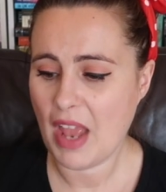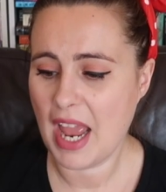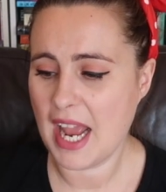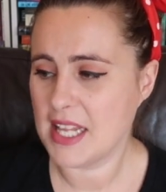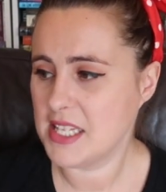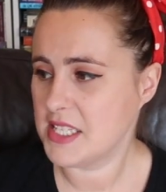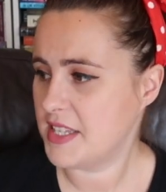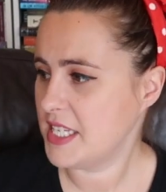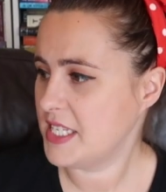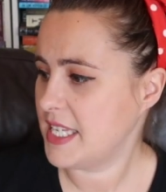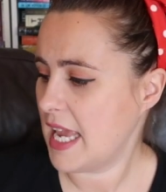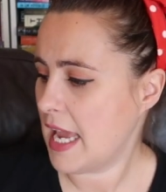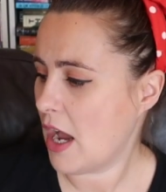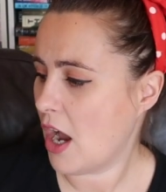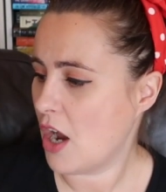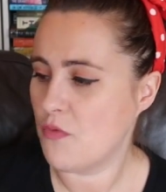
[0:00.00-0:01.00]
And this
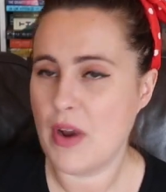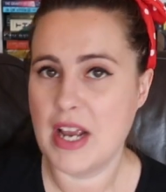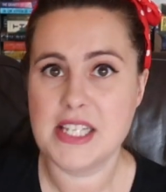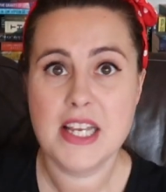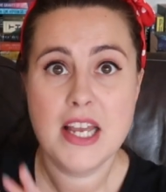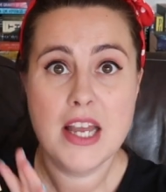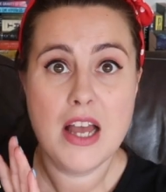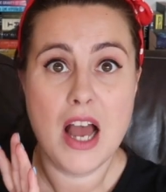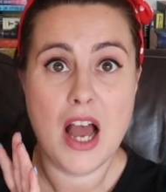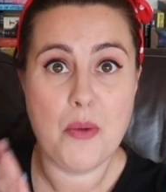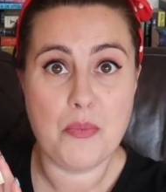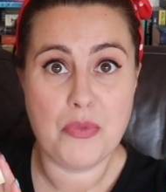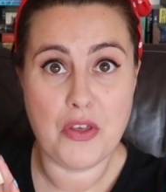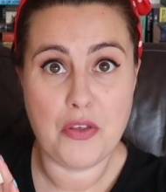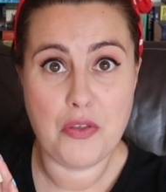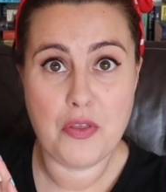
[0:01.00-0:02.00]
year I read
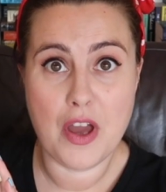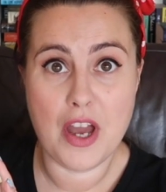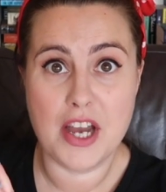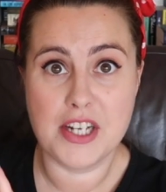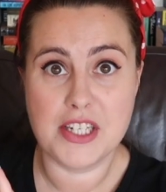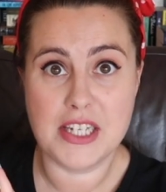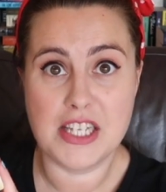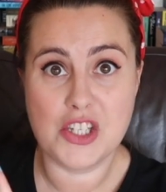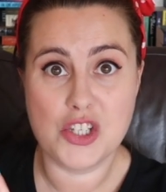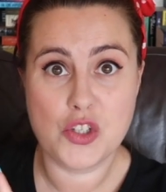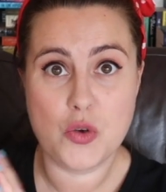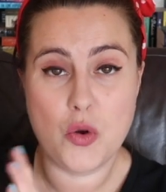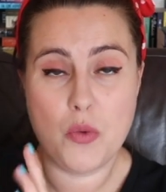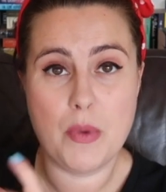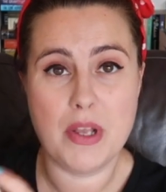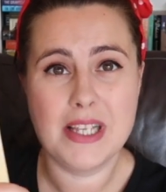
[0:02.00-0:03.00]
the third
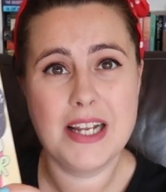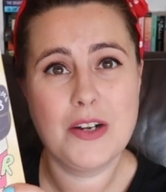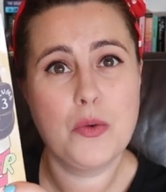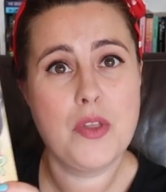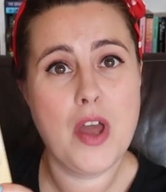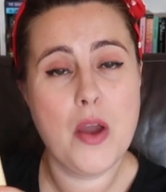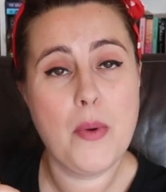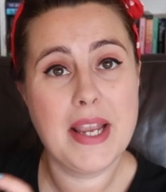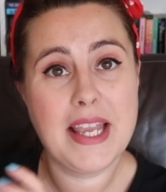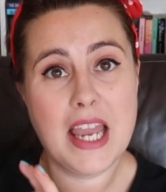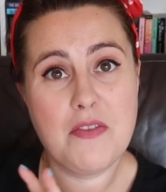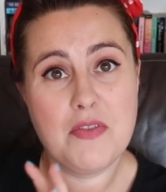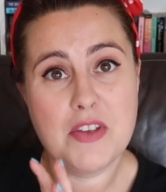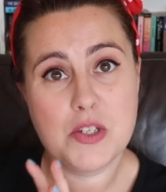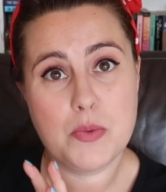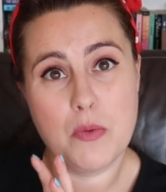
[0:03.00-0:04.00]
instalment, and although I
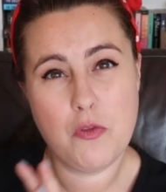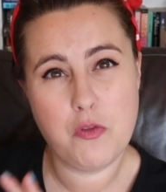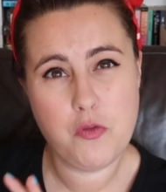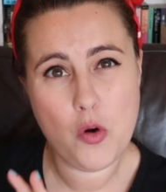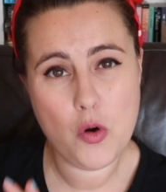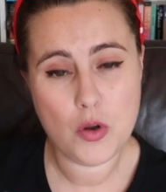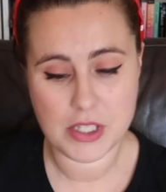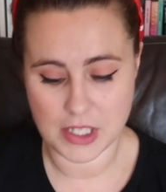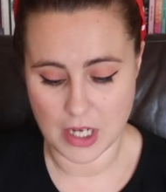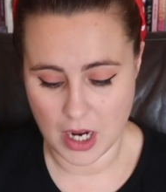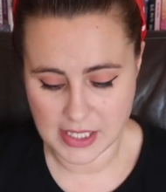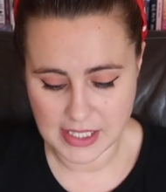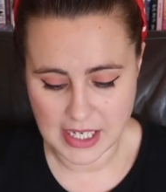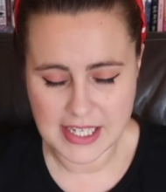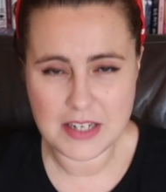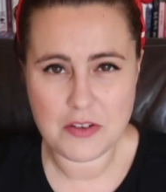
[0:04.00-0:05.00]
gave this one 4
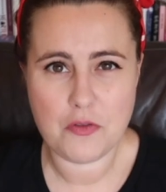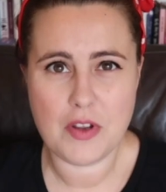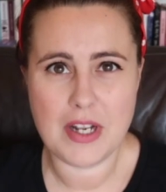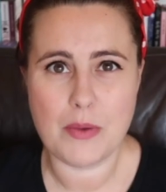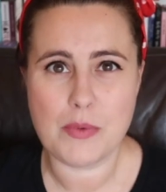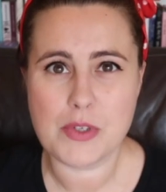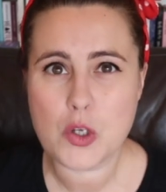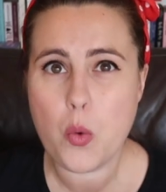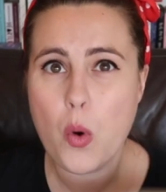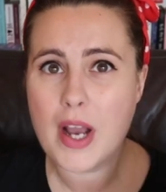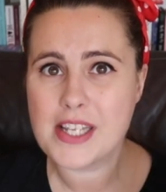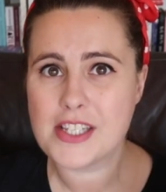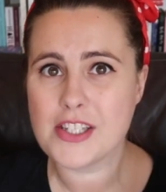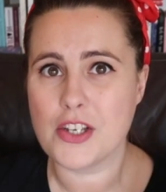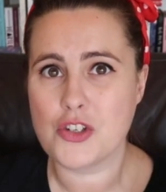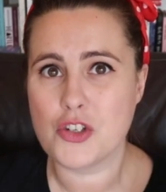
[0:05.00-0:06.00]
stars, I didn't feel it was
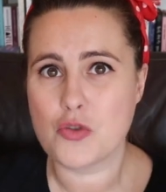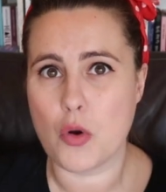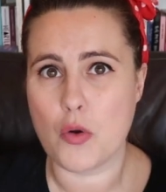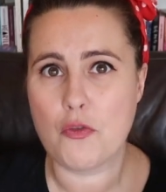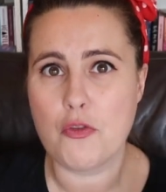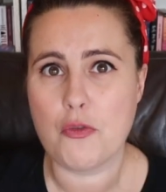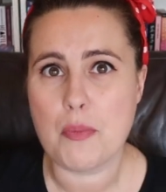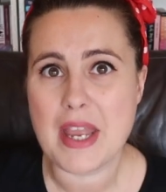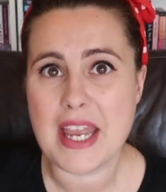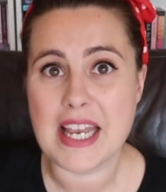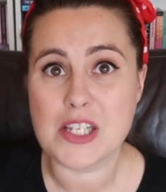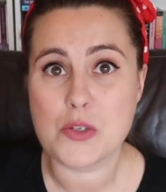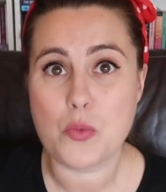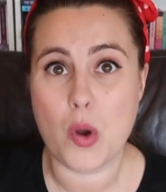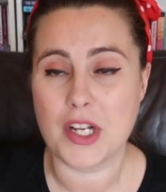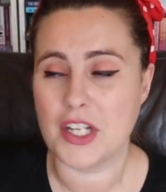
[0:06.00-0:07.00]
quite so strong for me
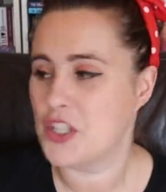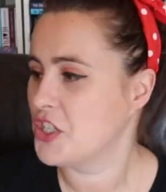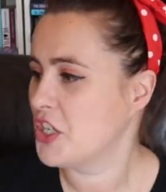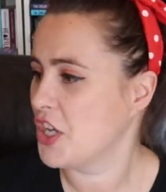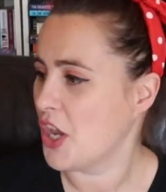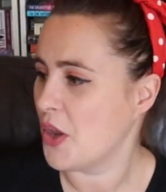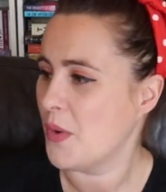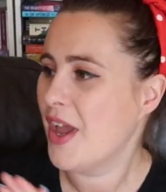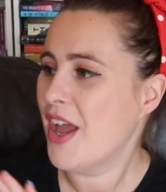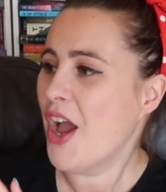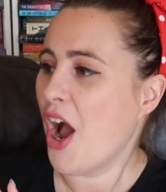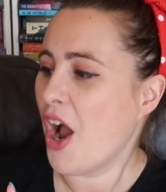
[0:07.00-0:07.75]
as 1 and 2.